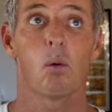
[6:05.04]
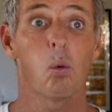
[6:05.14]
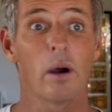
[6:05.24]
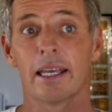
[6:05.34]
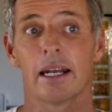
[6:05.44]
a
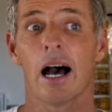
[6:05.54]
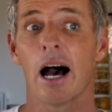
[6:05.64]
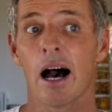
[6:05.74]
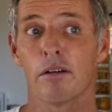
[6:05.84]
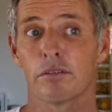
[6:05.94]
week and a
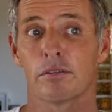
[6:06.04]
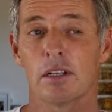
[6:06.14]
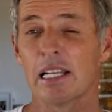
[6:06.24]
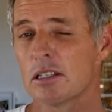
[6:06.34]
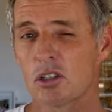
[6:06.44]
half,
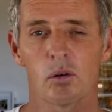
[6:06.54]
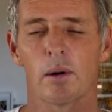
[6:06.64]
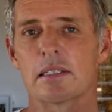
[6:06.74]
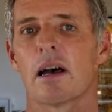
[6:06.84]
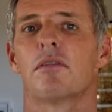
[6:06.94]
nearly 2
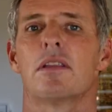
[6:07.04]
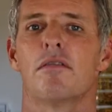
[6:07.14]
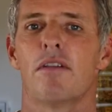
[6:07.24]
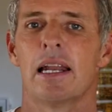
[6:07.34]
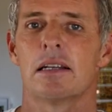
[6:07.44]
weeks after the
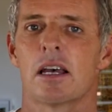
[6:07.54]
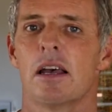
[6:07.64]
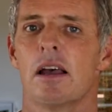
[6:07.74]
event,